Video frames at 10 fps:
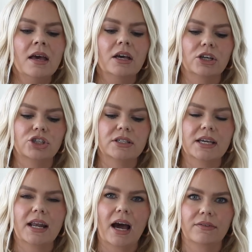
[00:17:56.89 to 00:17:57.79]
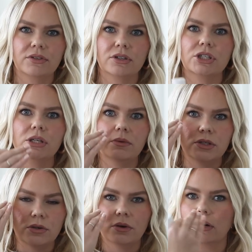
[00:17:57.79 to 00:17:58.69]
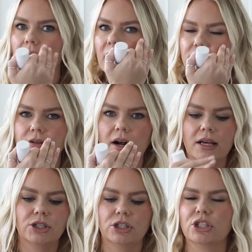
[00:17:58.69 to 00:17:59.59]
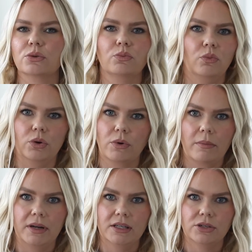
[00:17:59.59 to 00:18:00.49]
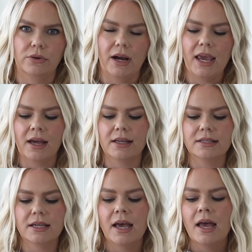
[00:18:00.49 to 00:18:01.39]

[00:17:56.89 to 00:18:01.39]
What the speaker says: Because she said after she would do her under eyes, she just would rub it into her hand.